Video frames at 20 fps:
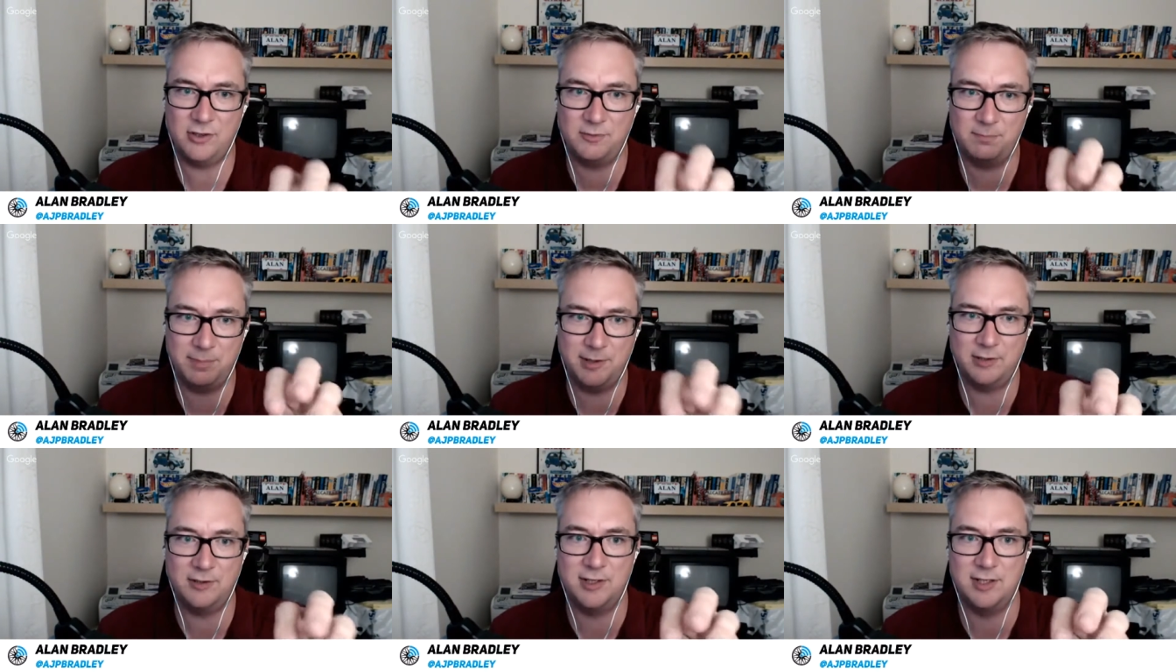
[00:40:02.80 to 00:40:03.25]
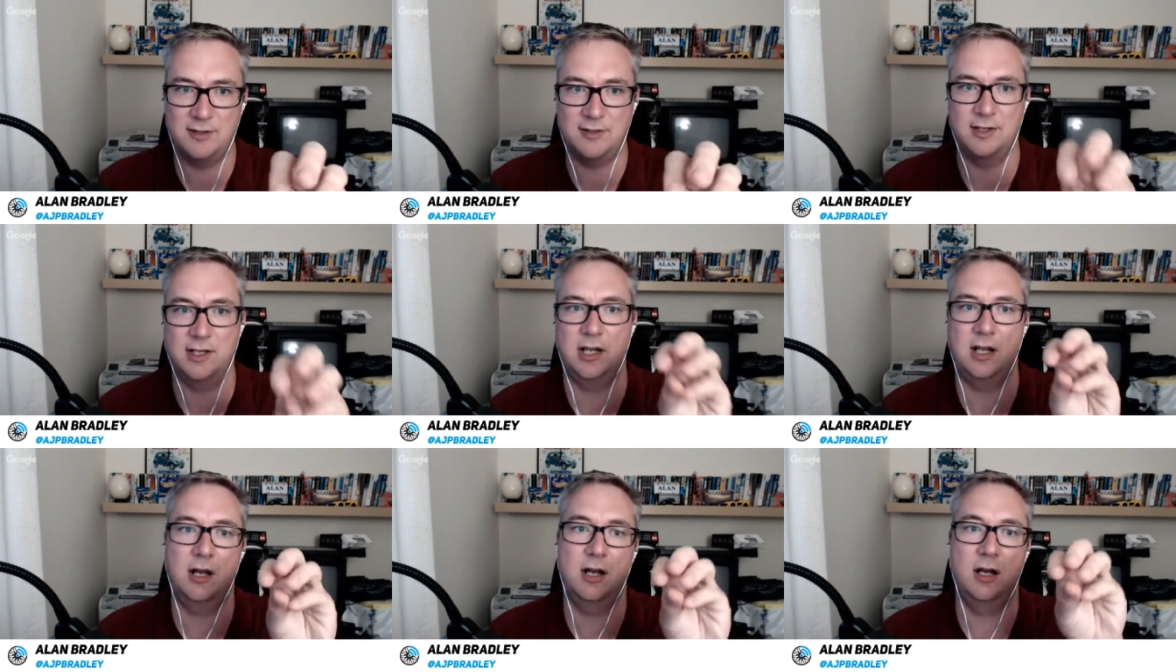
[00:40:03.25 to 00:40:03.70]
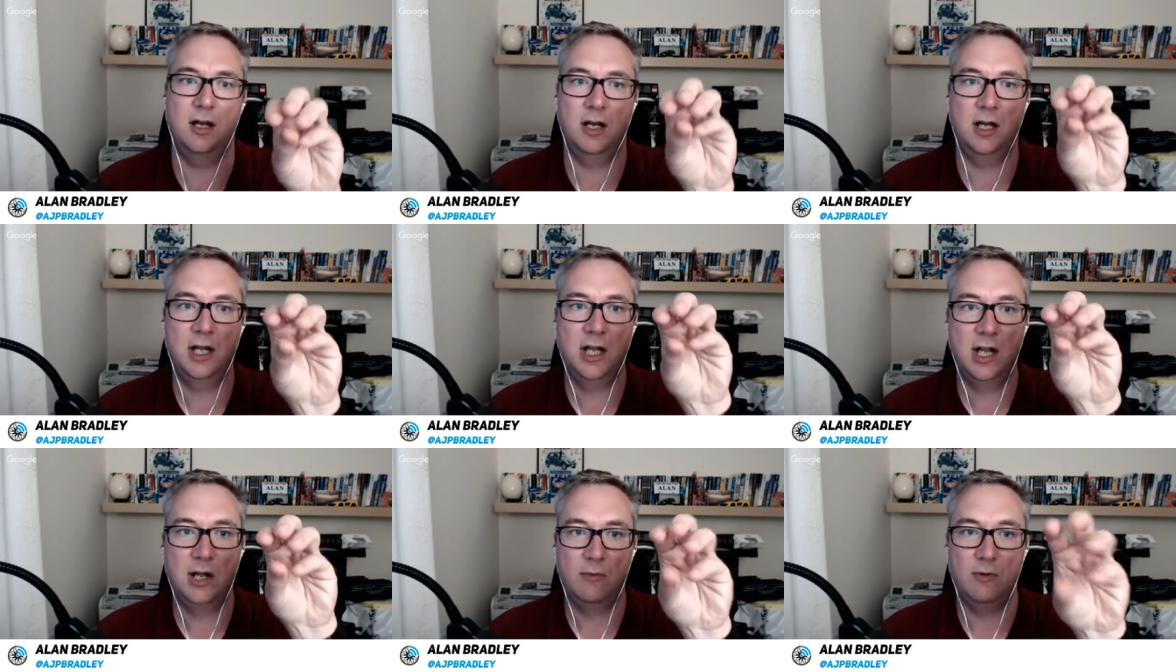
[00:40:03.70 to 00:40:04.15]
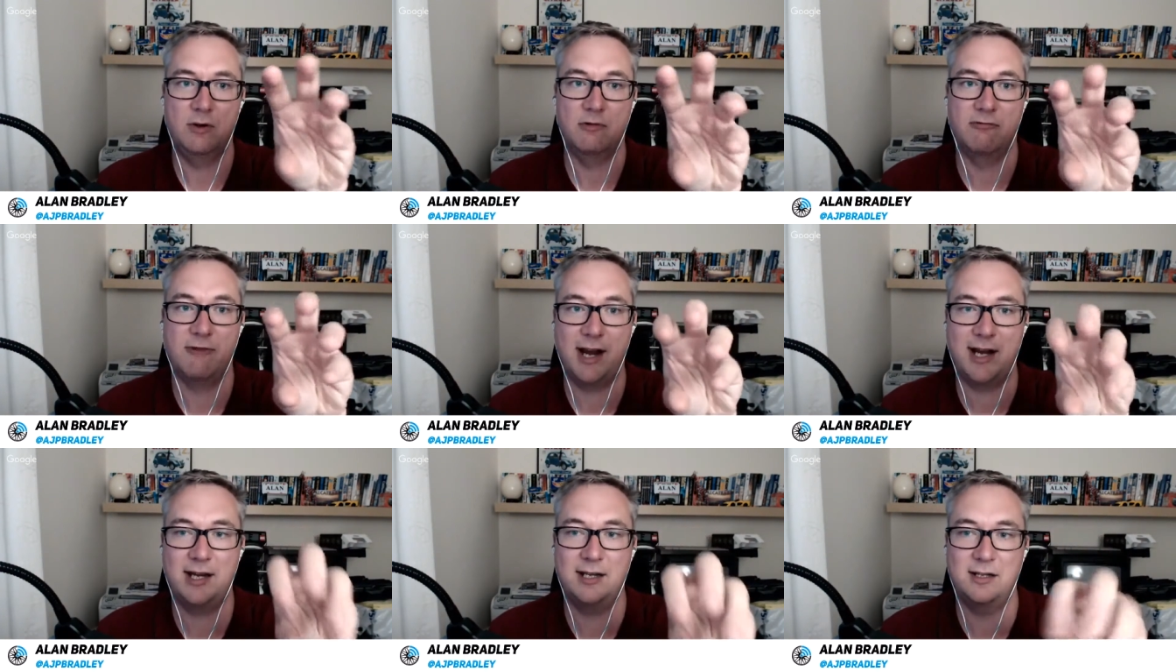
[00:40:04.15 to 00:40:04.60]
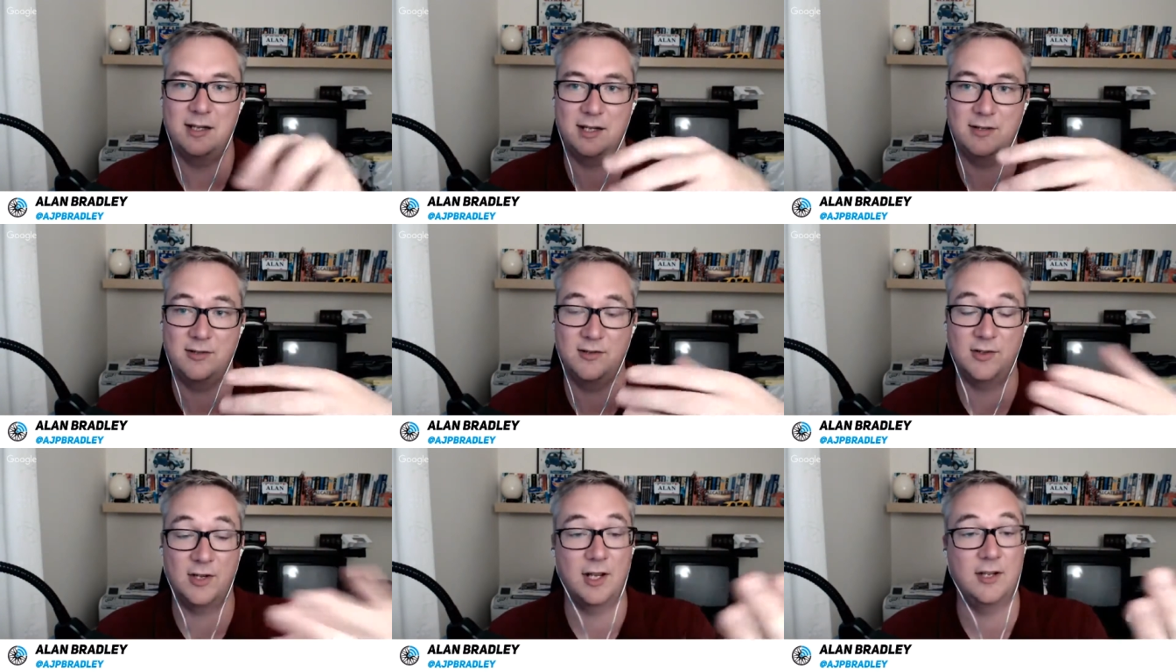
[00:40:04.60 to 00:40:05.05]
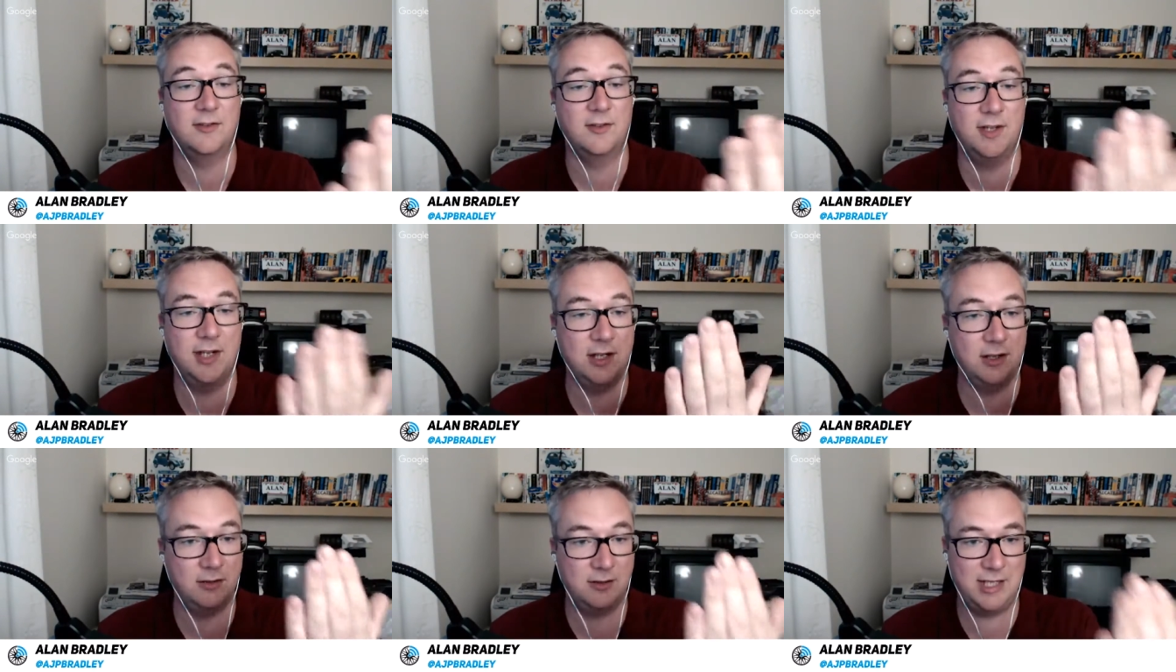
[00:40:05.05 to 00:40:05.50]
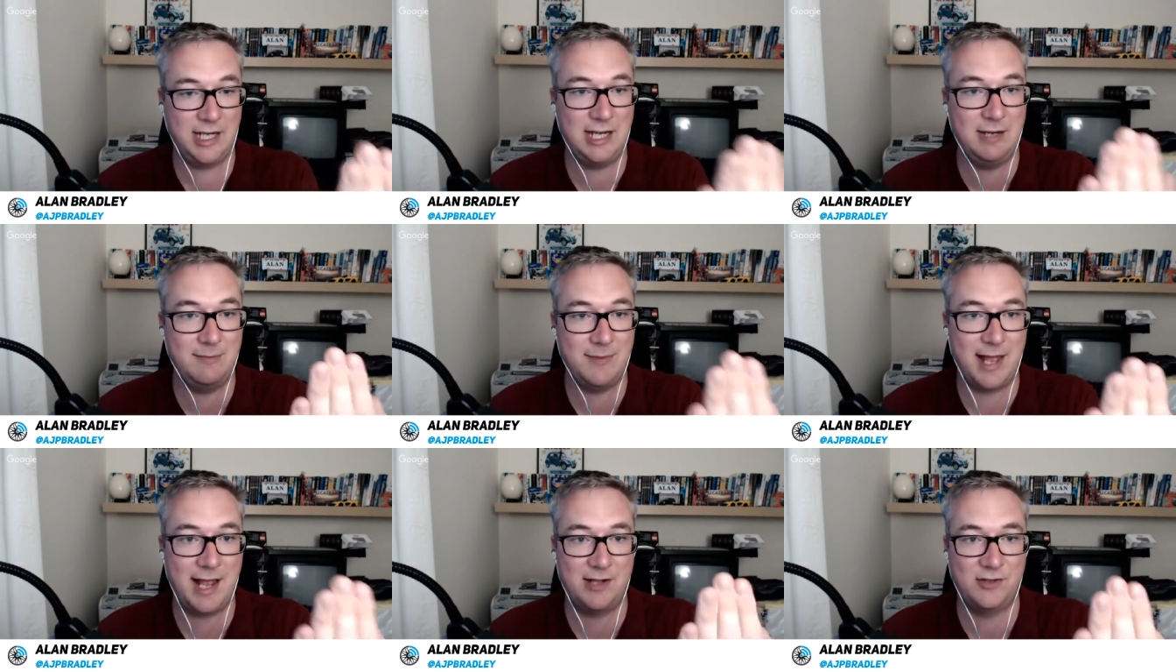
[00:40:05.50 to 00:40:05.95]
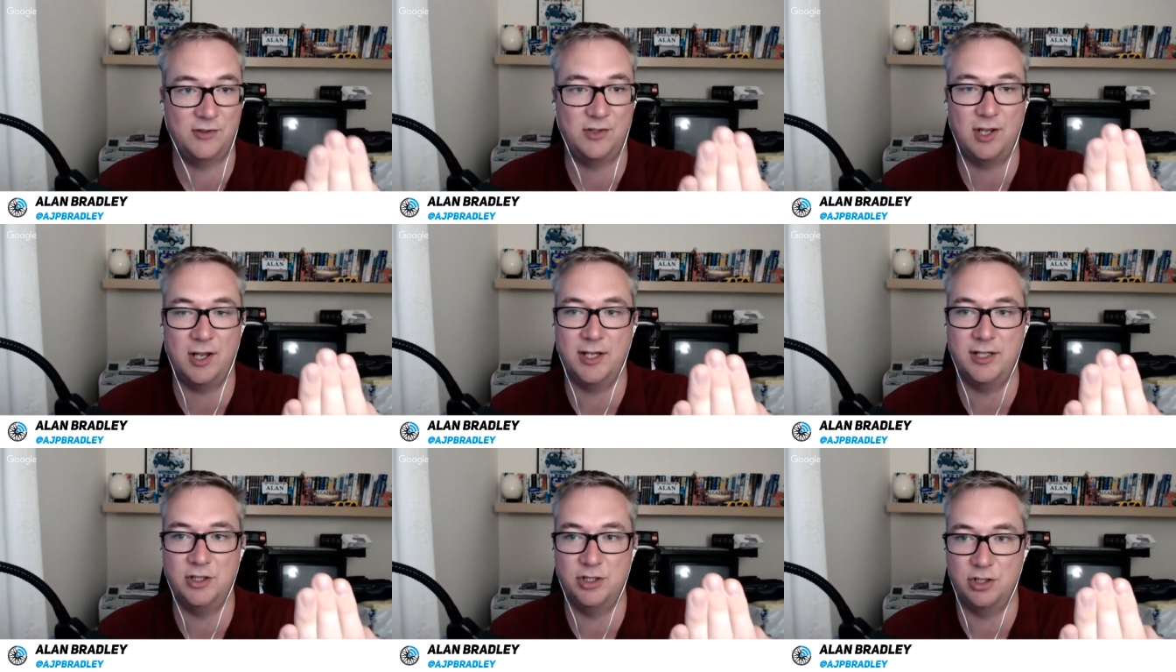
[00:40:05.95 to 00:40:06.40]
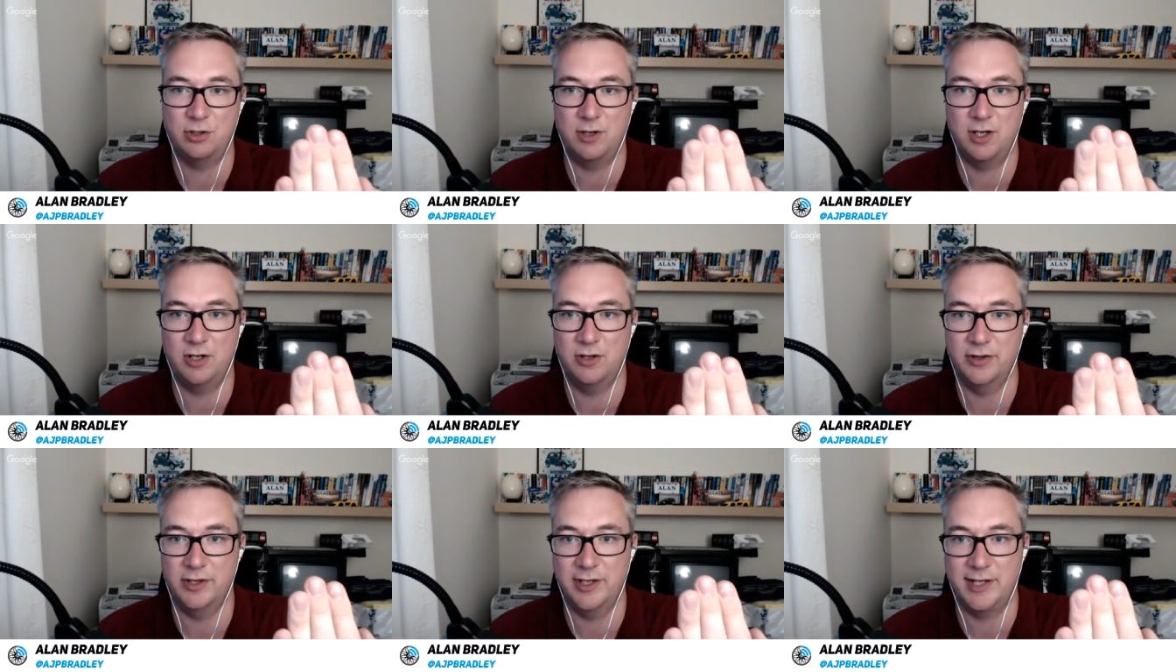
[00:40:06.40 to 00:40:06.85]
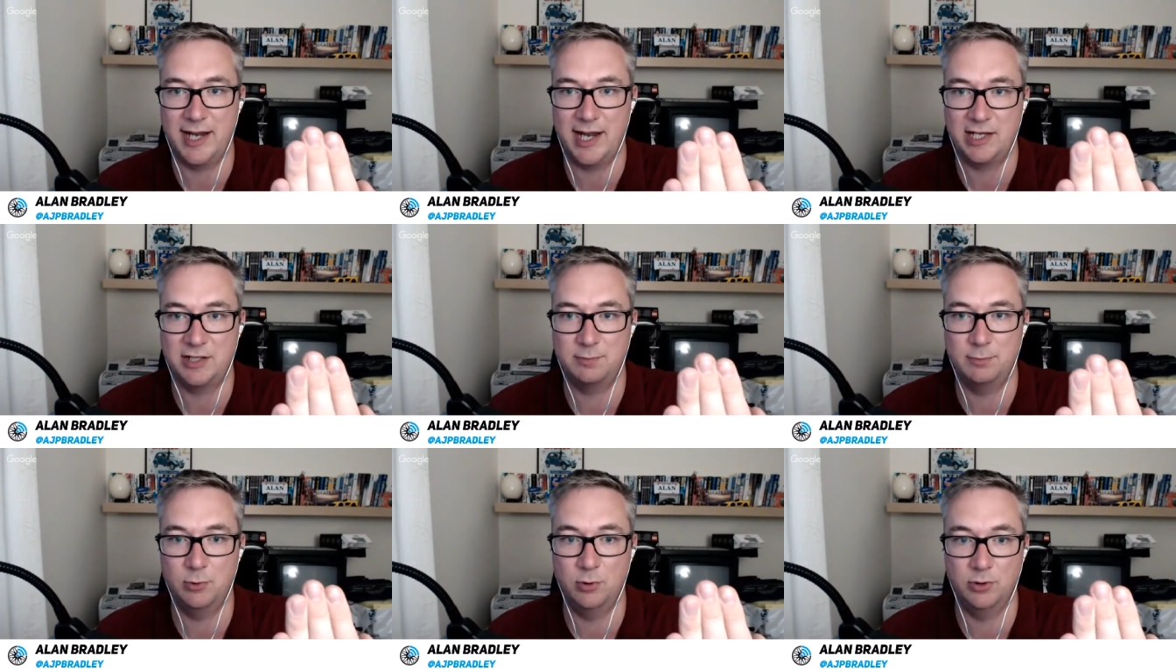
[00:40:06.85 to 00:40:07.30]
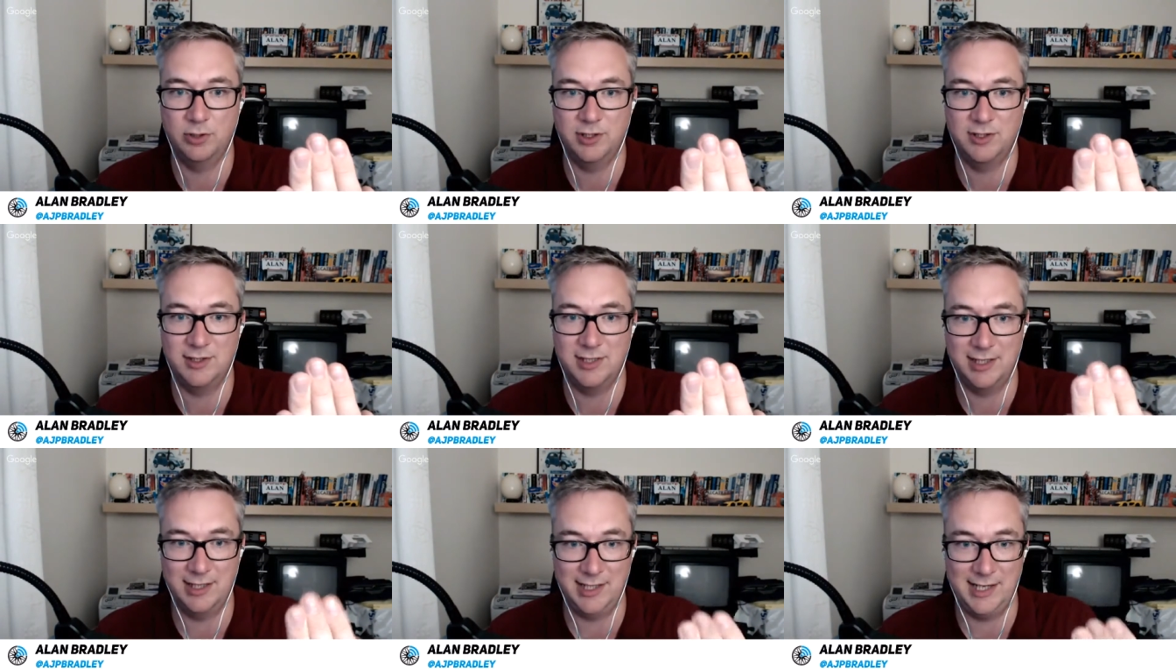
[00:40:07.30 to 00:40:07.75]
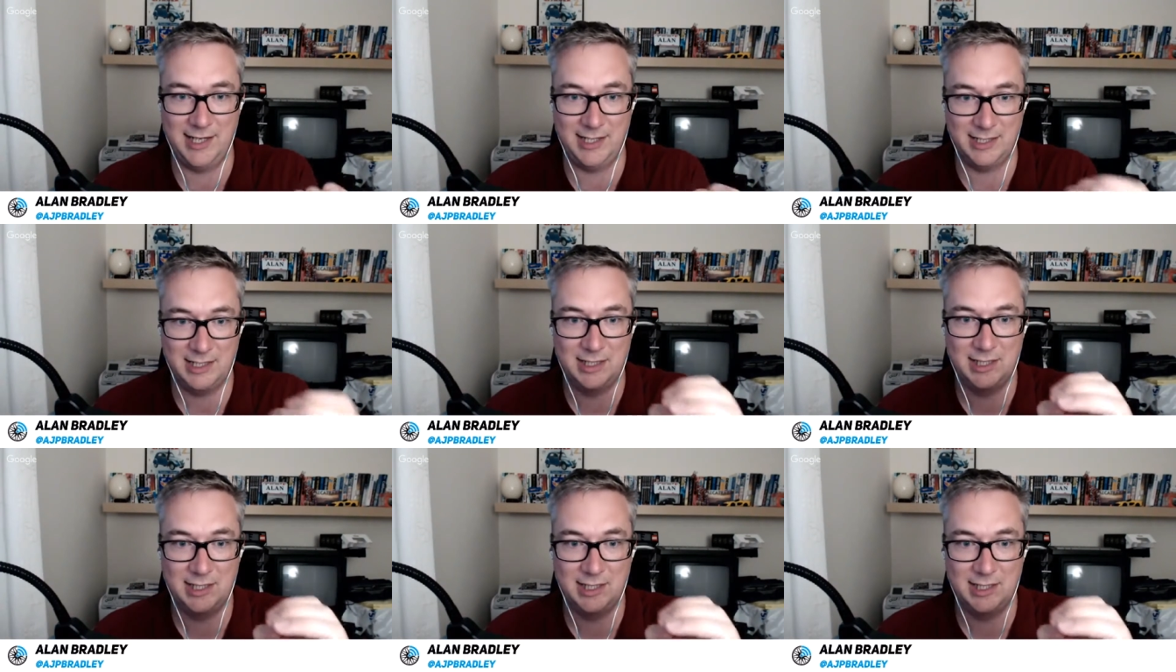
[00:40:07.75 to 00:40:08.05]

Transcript: built into the car, will recognize the signs, and it will keep that sign showing on the dashboard until it